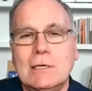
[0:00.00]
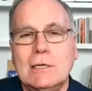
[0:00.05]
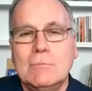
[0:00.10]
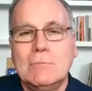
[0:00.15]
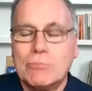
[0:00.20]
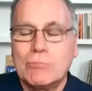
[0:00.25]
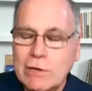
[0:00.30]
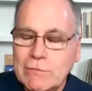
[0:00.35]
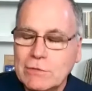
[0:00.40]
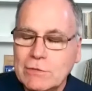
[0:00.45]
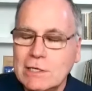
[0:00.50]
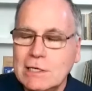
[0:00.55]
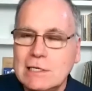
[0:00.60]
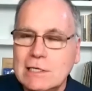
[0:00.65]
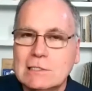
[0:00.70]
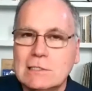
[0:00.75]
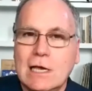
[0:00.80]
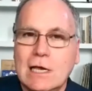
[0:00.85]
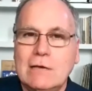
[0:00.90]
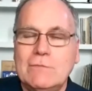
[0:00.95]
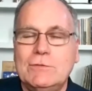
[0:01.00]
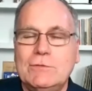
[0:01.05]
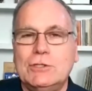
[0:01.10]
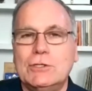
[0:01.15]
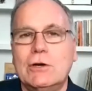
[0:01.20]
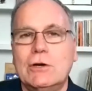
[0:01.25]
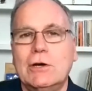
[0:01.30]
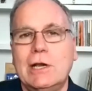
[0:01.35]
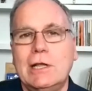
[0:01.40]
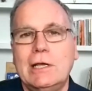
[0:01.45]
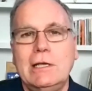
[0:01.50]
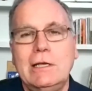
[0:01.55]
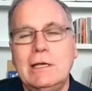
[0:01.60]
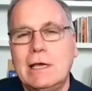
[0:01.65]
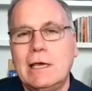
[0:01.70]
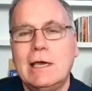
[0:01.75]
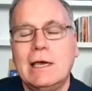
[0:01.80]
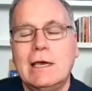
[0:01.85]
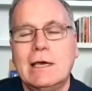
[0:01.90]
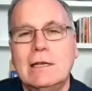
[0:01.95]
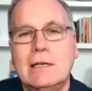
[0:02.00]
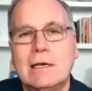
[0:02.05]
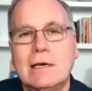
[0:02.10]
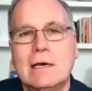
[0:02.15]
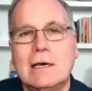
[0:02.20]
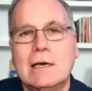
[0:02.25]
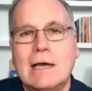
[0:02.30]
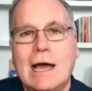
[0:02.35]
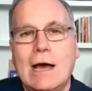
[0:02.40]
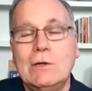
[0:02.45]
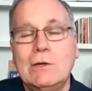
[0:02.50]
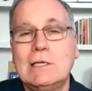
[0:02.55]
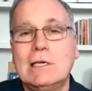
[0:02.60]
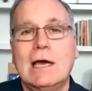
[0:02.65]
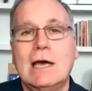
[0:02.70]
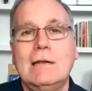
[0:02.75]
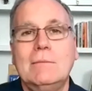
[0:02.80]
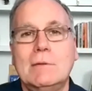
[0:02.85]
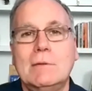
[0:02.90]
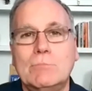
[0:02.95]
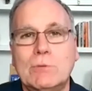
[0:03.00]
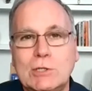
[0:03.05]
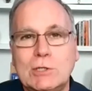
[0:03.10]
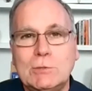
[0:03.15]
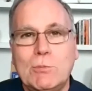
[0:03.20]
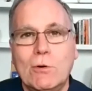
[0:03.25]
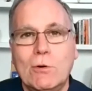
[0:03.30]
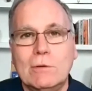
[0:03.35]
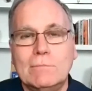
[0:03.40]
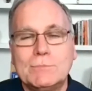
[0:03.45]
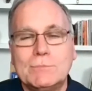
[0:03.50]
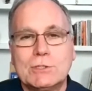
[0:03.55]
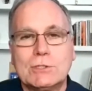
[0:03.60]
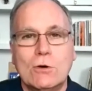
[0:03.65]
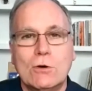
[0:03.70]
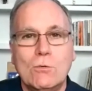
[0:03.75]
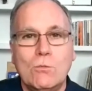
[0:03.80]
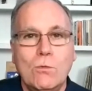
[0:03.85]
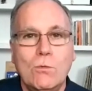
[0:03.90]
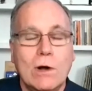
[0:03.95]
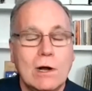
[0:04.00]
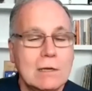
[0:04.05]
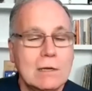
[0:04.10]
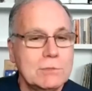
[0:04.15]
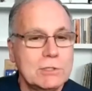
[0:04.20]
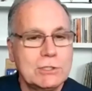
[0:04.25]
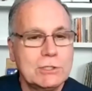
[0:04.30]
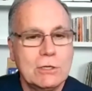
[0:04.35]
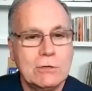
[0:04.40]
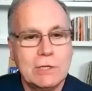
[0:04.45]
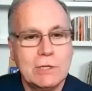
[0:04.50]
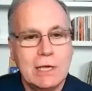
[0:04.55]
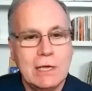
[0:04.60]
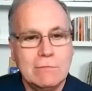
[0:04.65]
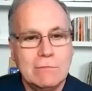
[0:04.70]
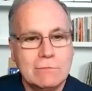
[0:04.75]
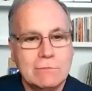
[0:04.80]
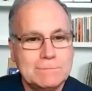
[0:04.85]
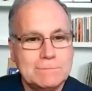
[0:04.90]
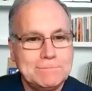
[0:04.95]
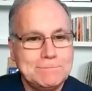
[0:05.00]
briefly his life journey, and how it got him to Bridgeport. So welcome to the show, Dave.